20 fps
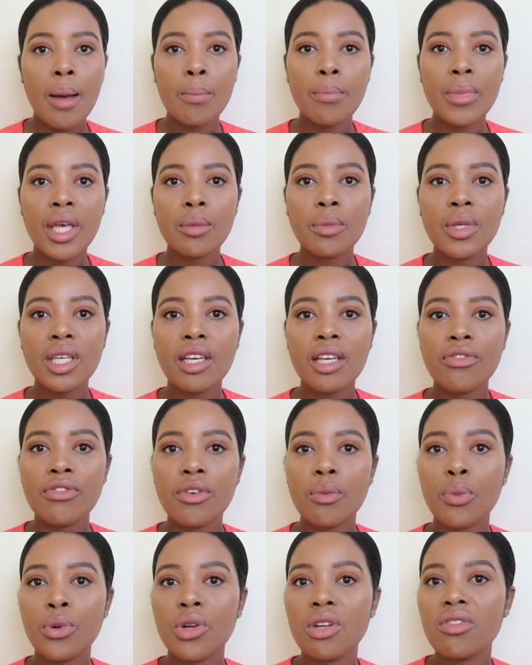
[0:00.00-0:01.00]
Maybe if
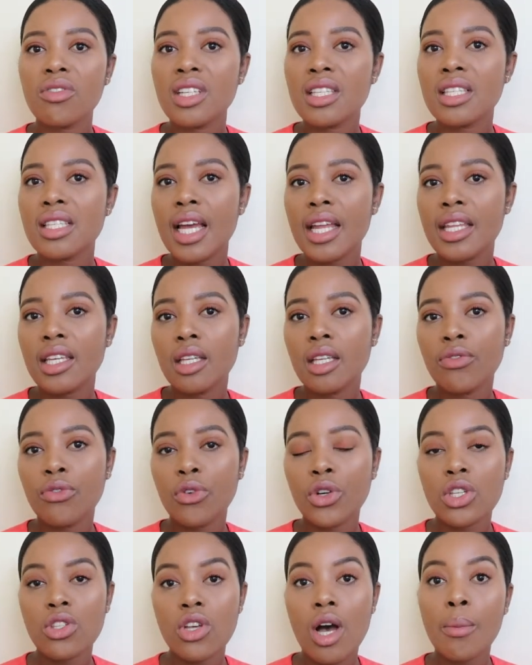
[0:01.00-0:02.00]
a previous study,
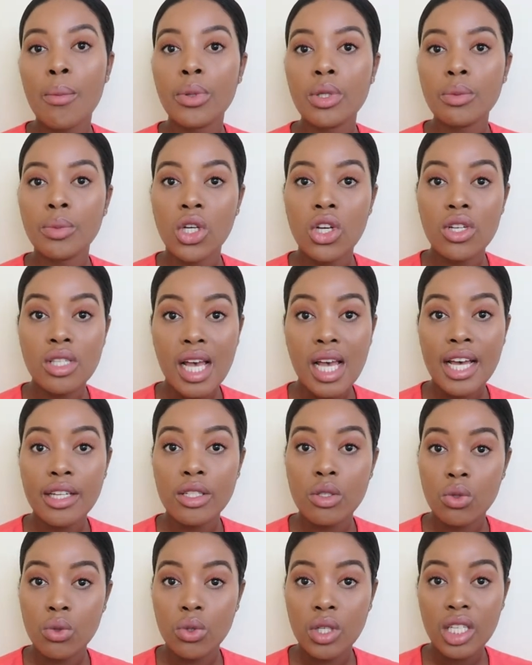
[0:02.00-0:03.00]
for example, because I
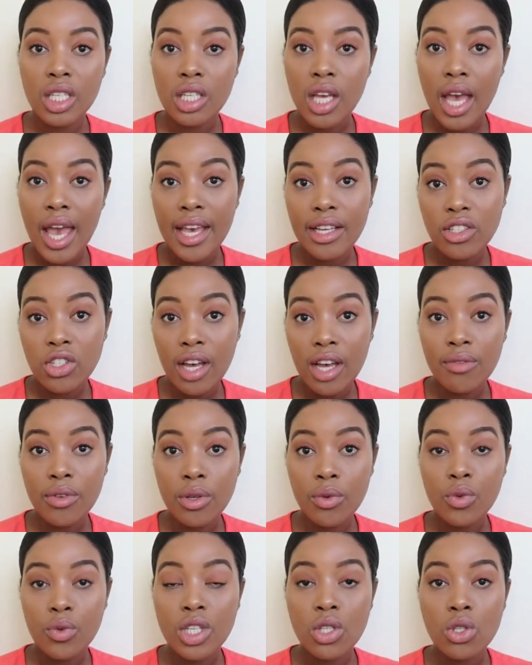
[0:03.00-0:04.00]
do
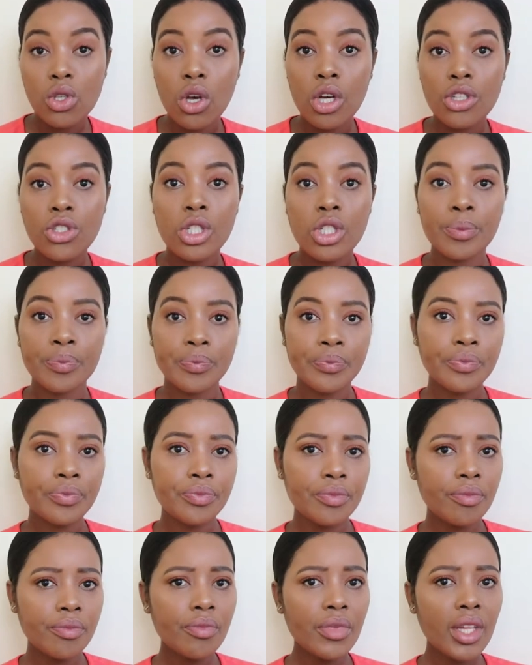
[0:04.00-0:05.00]
HIV research,
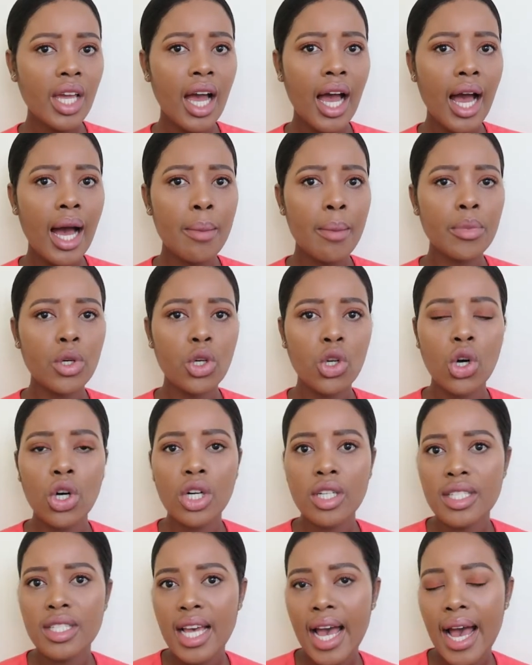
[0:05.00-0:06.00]

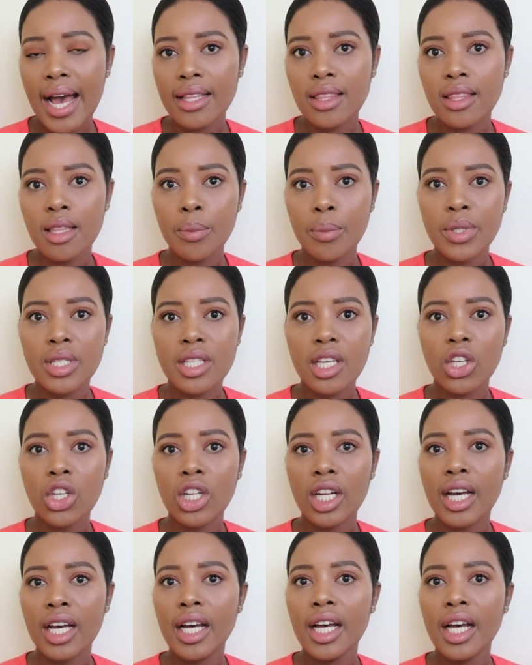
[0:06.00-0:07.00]
looked at the
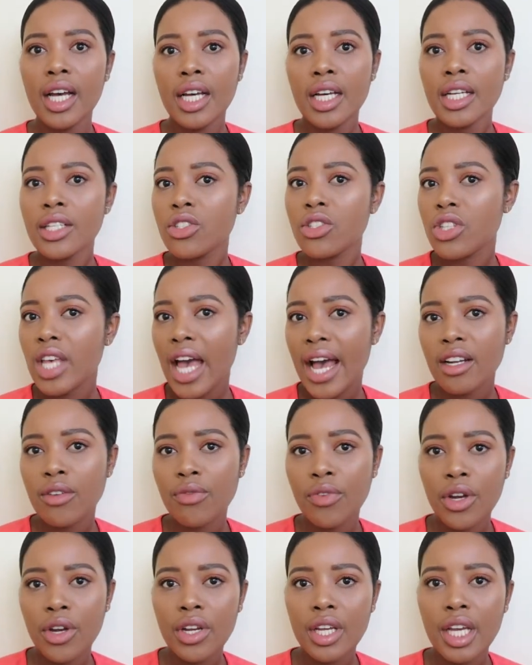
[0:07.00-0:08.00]
particular
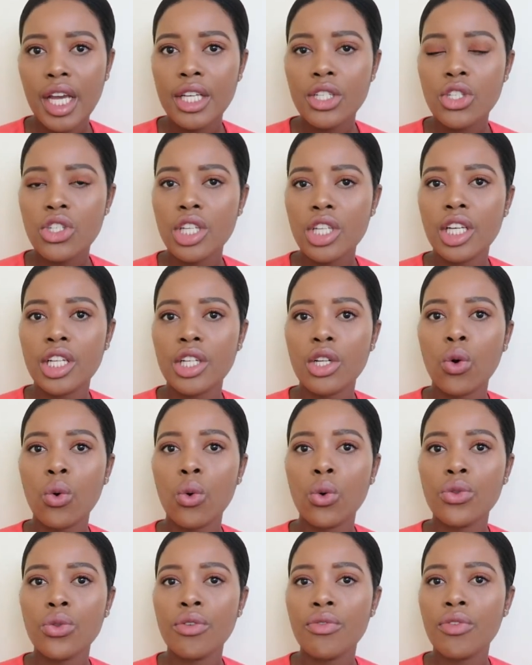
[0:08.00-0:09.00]
TAT variation
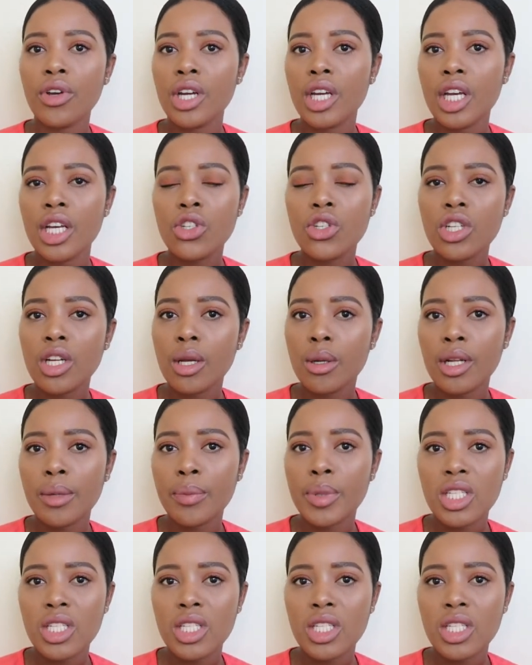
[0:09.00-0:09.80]
or the variation in a